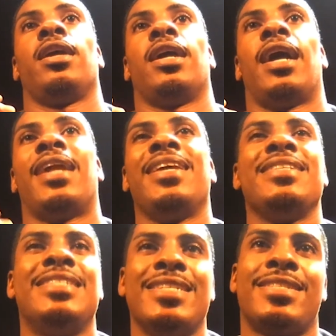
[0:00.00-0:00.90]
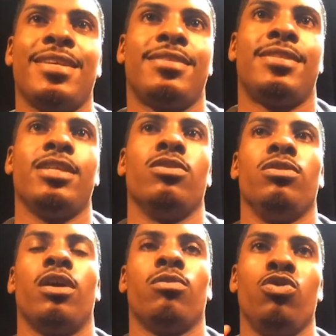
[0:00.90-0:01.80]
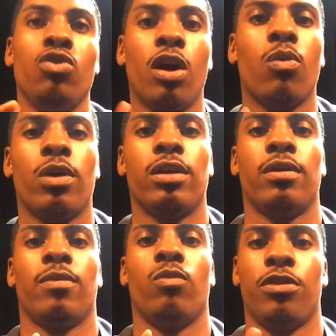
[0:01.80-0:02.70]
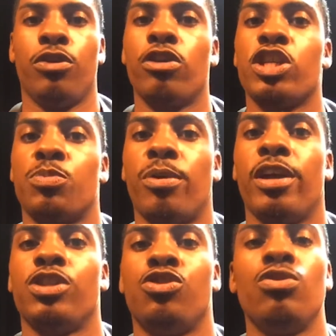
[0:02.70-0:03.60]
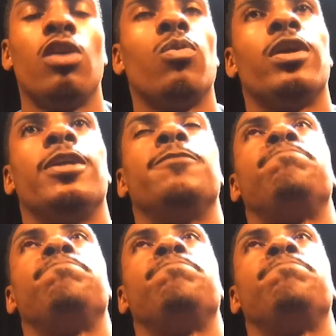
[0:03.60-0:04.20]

I didn't just sit still. You don't want to, with your experience, you don't want to